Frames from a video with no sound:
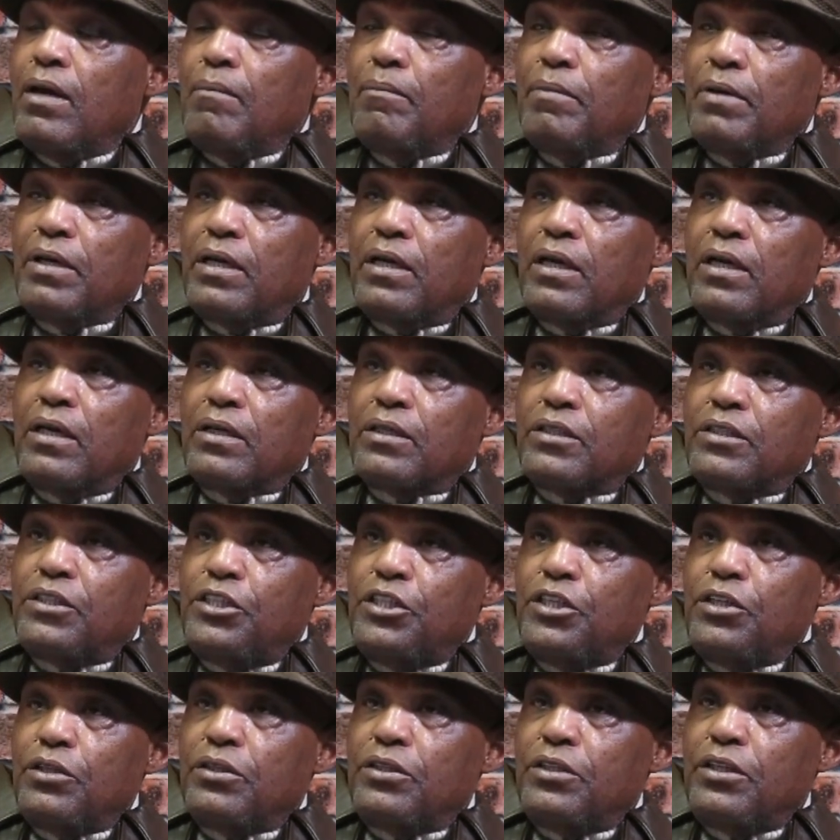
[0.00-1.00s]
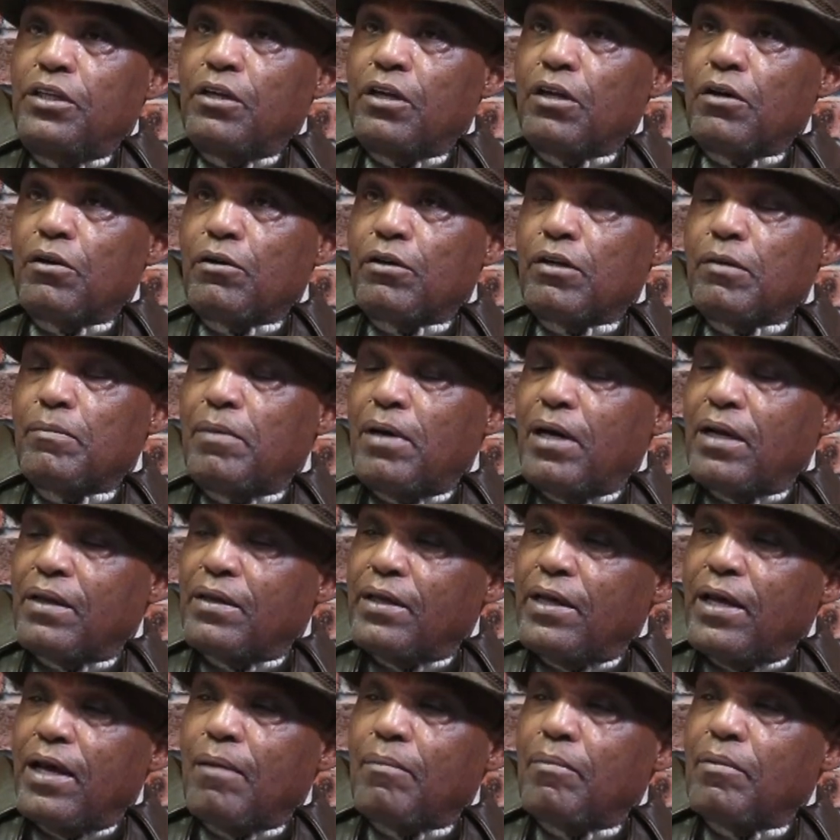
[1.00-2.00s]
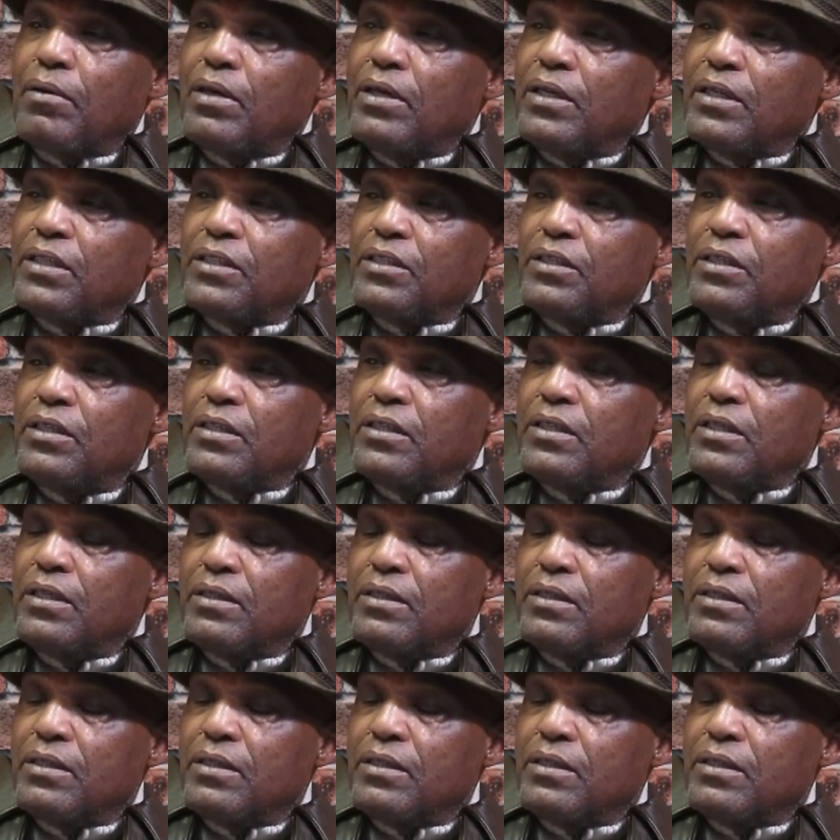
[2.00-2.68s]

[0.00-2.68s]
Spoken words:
because she learned about the abolitionists,